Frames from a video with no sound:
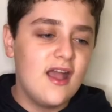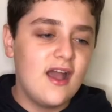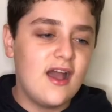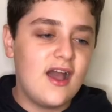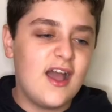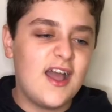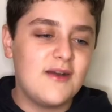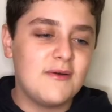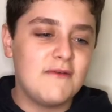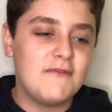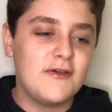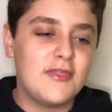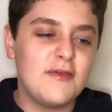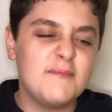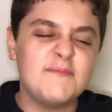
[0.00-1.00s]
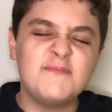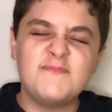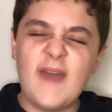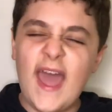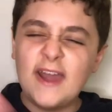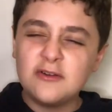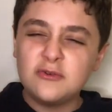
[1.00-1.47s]
Uh, however, the
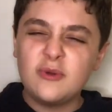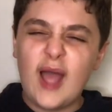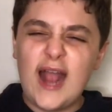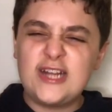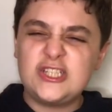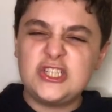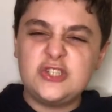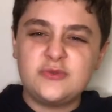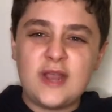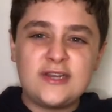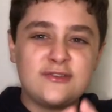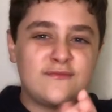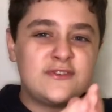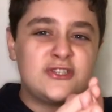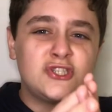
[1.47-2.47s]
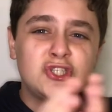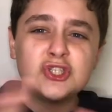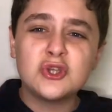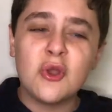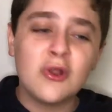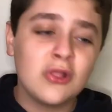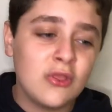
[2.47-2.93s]
battle actually dragged on for
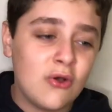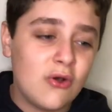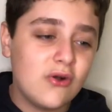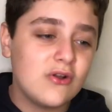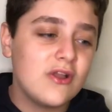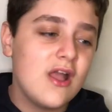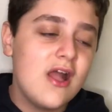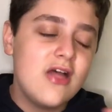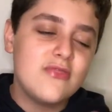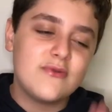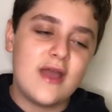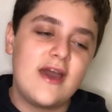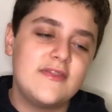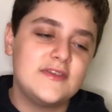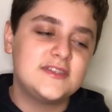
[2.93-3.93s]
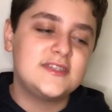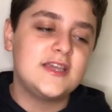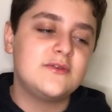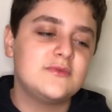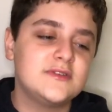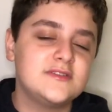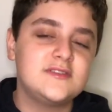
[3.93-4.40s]
so long throughout this
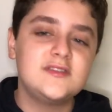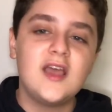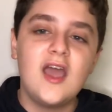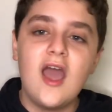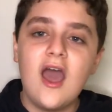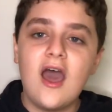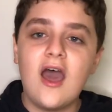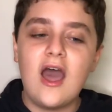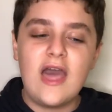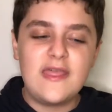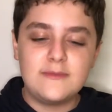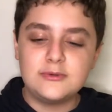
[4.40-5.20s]
sequence, uh, and they were